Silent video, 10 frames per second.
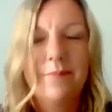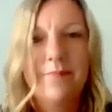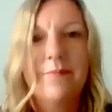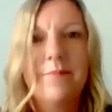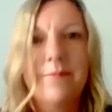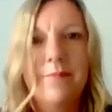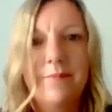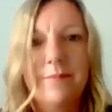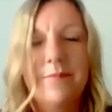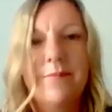
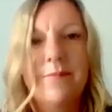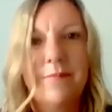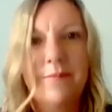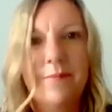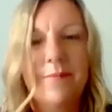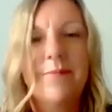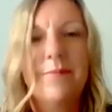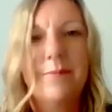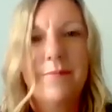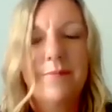
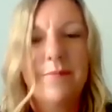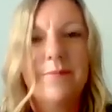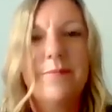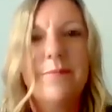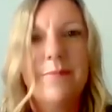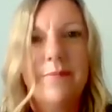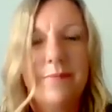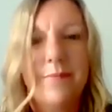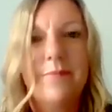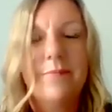
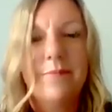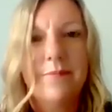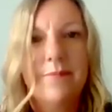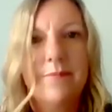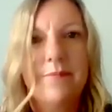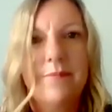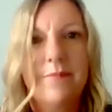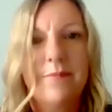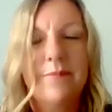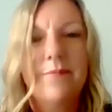
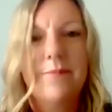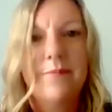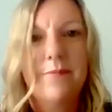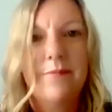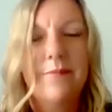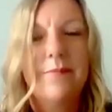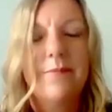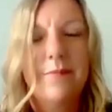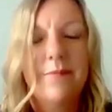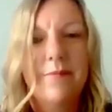
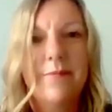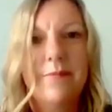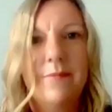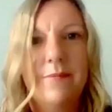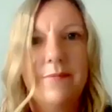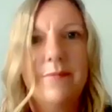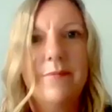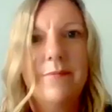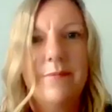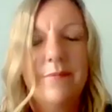
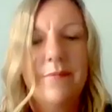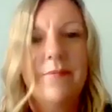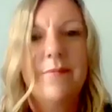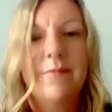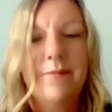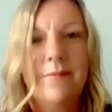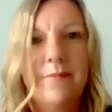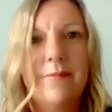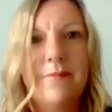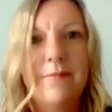
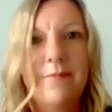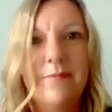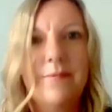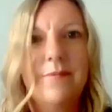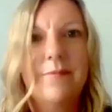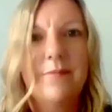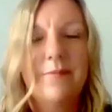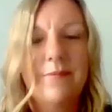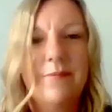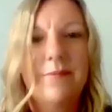The person shown says nothing.